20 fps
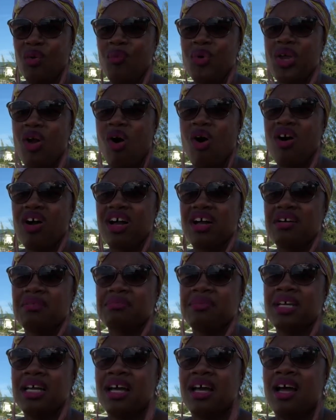We all
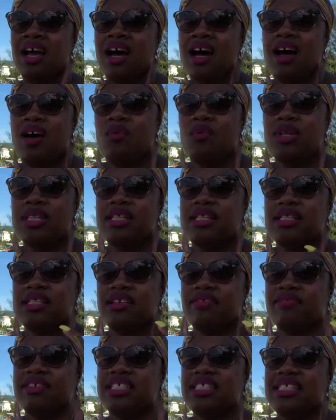come with a
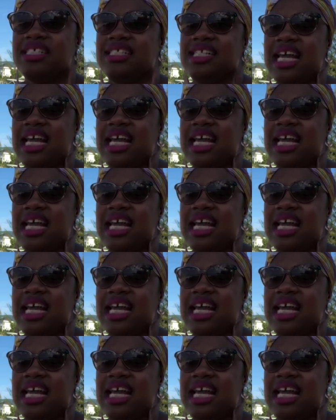different